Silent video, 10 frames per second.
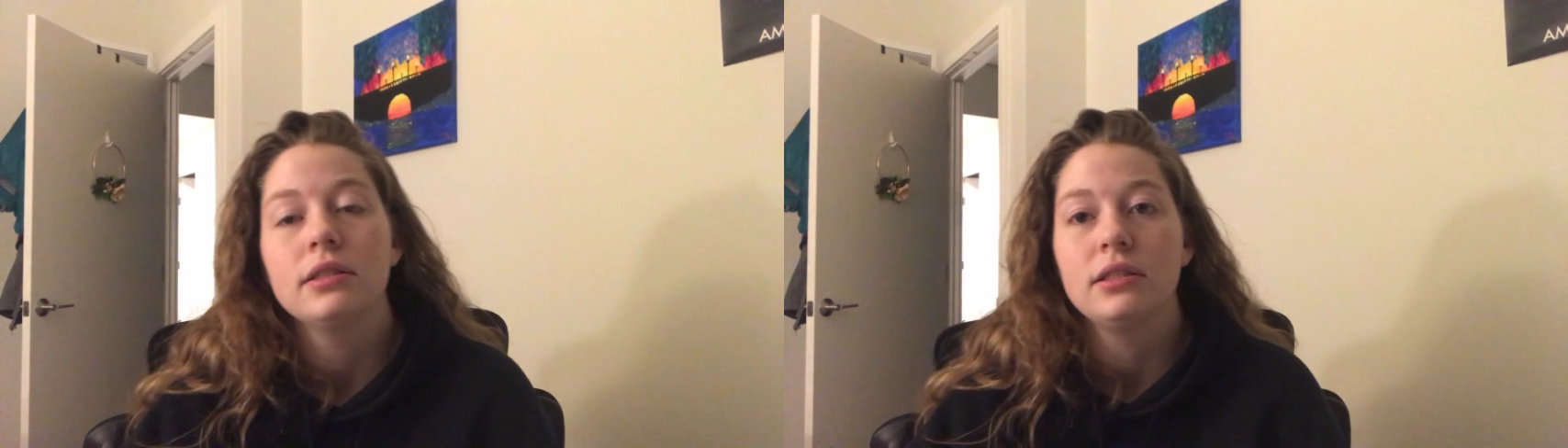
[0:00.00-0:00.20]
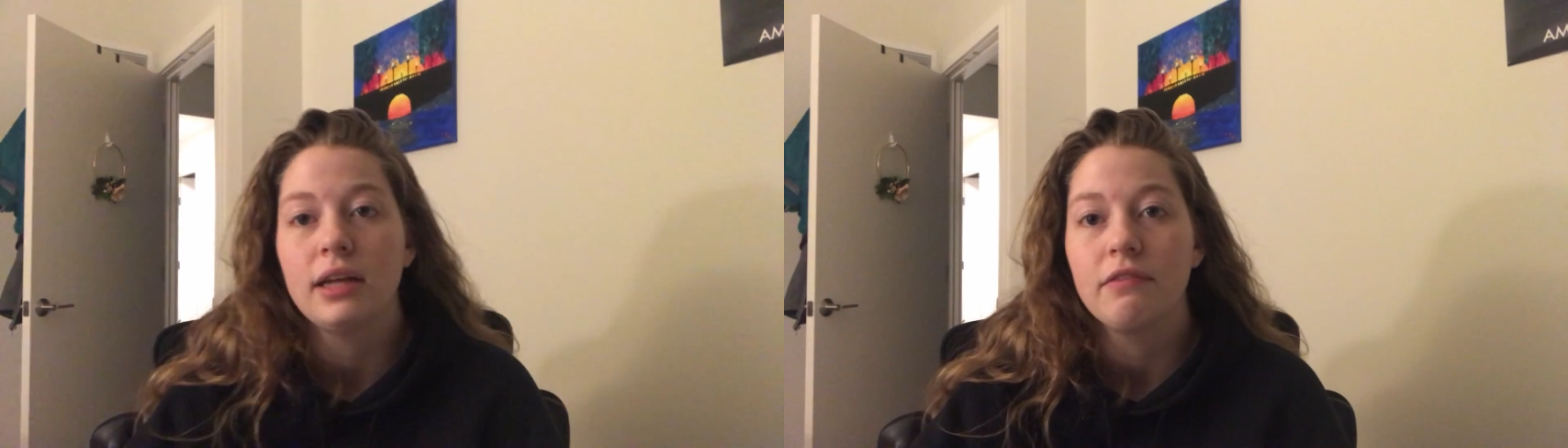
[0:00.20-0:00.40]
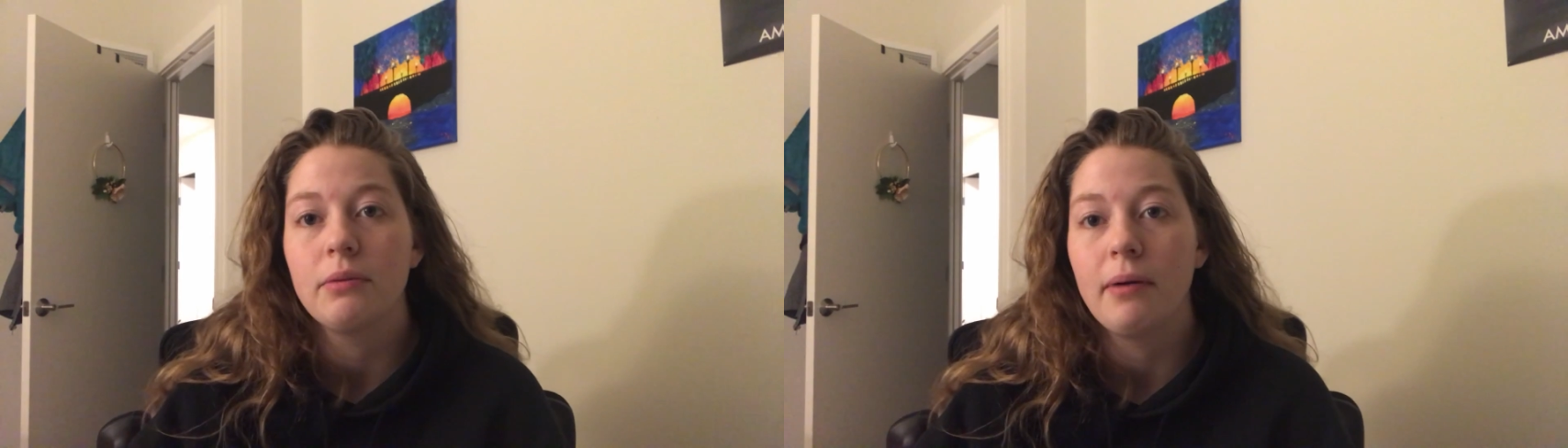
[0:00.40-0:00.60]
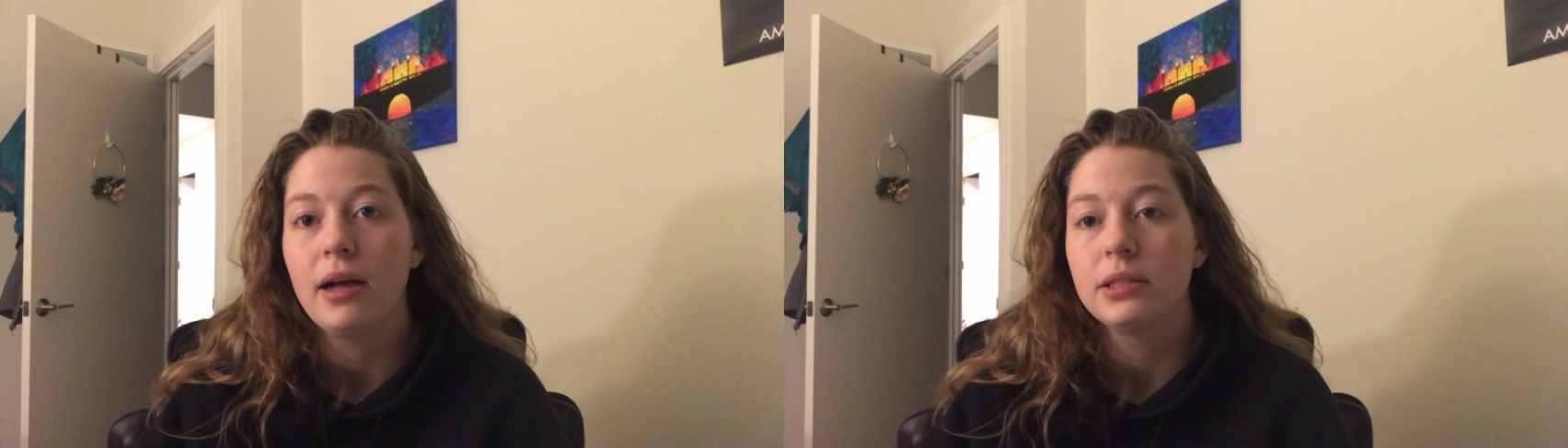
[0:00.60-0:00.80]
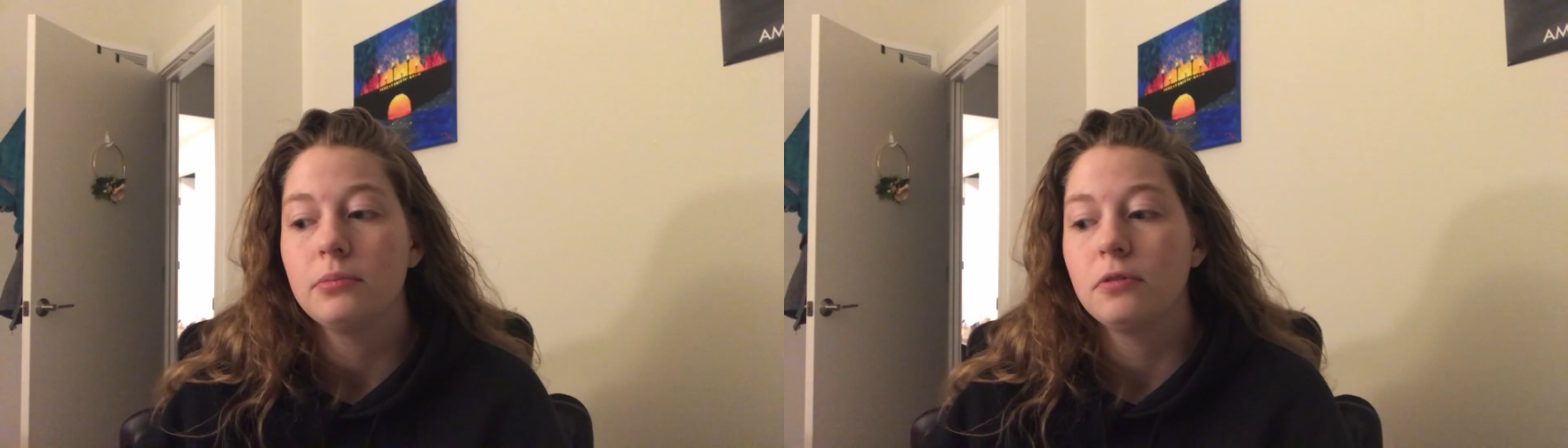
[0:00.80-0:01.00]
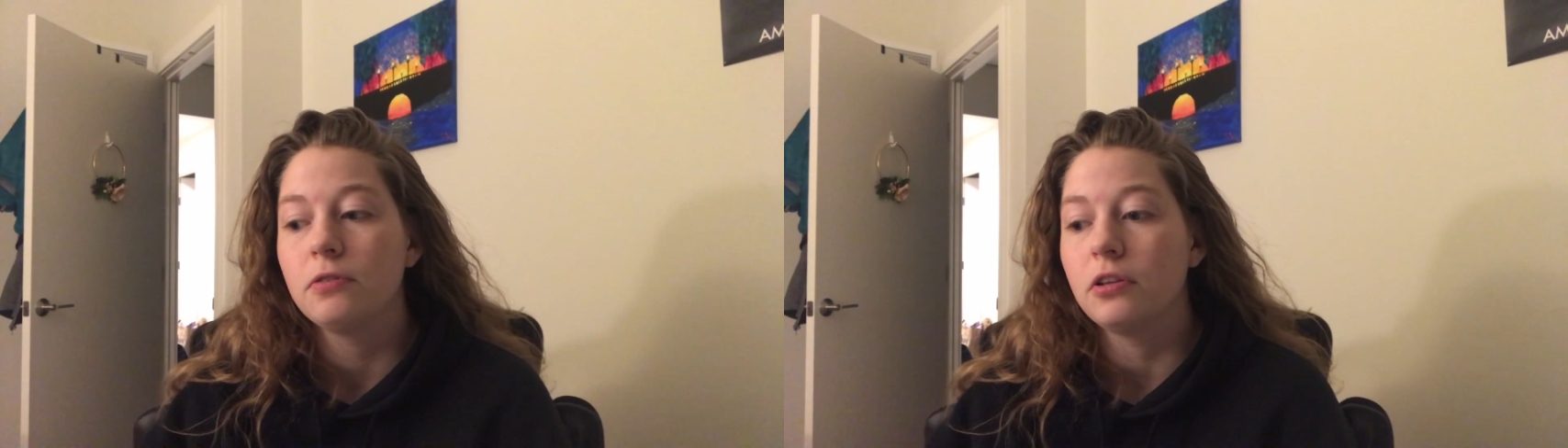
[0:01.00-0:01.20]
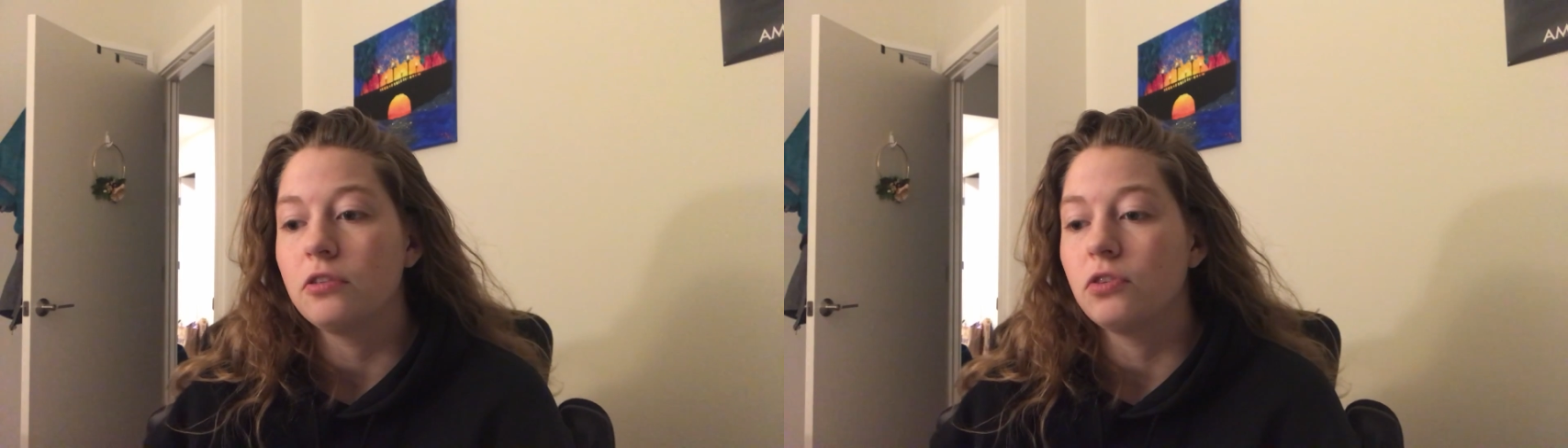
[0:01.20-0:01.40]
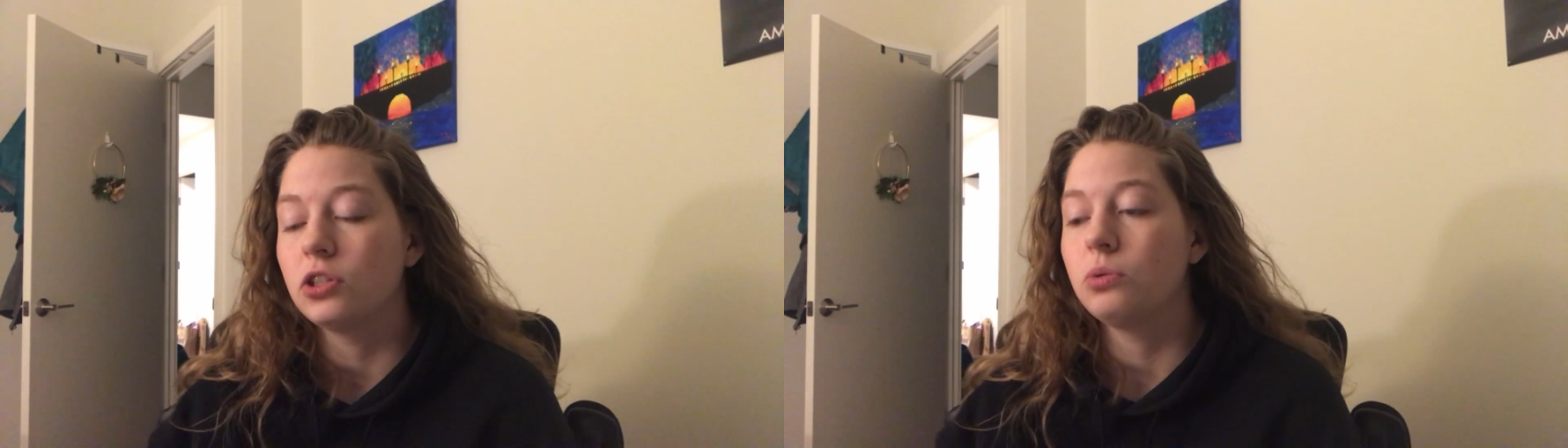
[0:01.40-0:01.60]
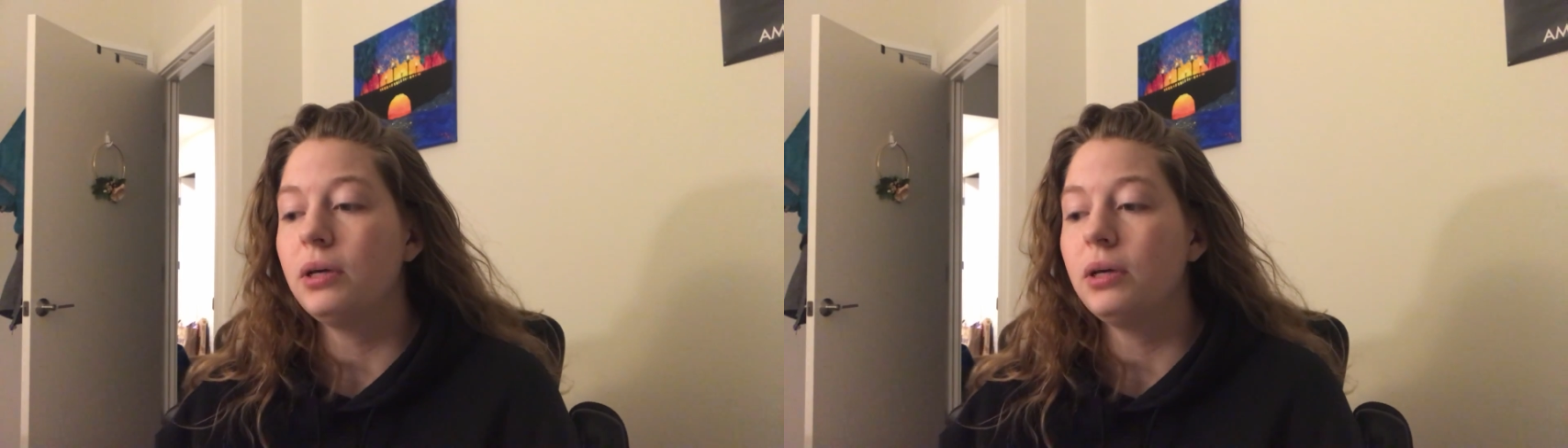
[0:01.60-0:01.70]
is definitely possible for this first